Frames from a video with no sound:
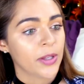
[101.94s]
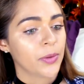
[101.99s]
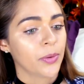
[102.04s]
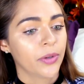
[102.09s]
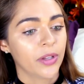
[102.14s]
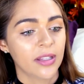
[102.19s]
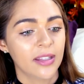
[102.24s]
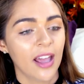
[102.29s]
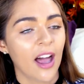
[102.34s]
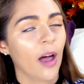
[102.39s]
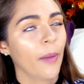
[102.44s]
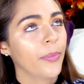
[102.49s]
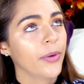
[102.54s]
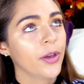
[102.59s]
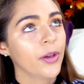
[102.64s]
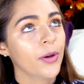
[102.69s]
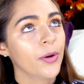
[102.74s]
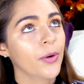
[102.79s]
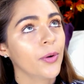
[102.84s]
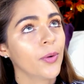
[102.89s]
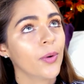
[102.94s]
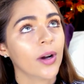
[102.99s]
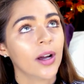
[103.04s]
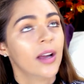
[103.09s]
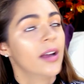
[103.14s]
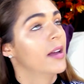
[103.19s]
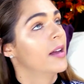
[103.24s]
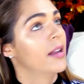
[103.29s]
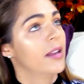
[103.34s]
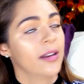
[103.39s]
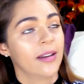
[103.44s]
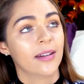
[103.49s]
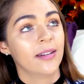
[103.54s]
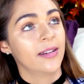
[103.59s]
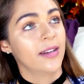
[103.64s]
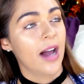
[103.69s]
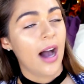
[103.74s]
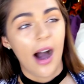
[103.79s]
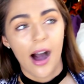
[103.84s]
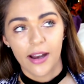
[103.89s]
this will just help you
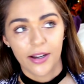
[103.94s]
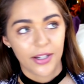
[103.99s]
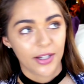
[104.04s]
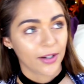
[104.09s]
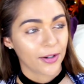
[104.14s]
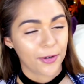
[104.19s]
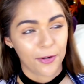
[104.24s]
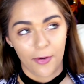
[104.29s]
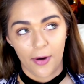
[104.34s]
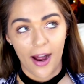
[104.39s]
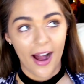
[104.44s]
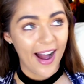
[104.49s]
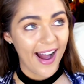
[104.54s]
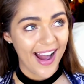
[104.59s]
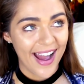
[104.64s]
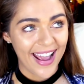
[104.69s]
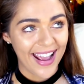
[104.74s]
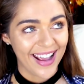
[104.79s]
not cry